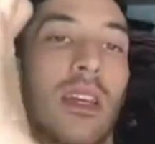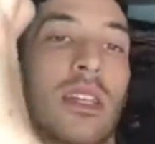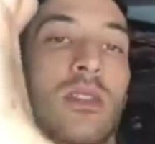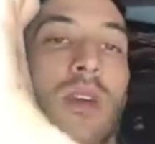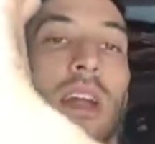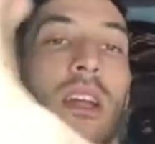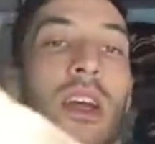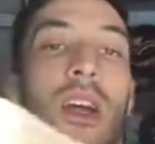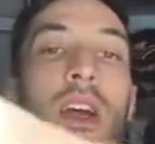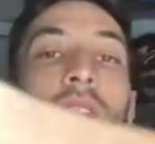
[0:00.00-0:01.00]
It's right
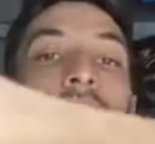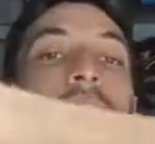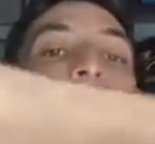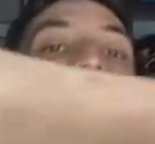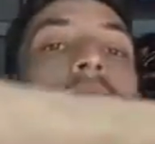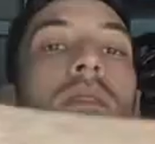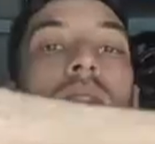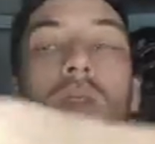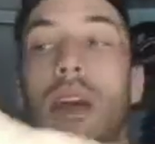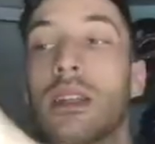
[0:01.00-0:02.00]
there, if
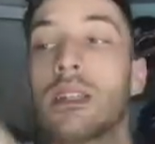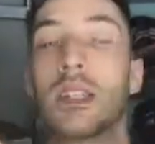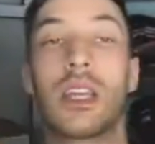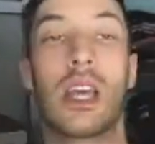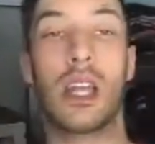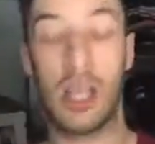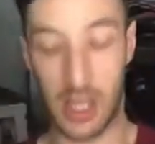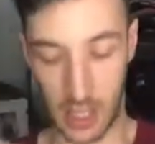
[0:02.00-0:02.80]
you can see it.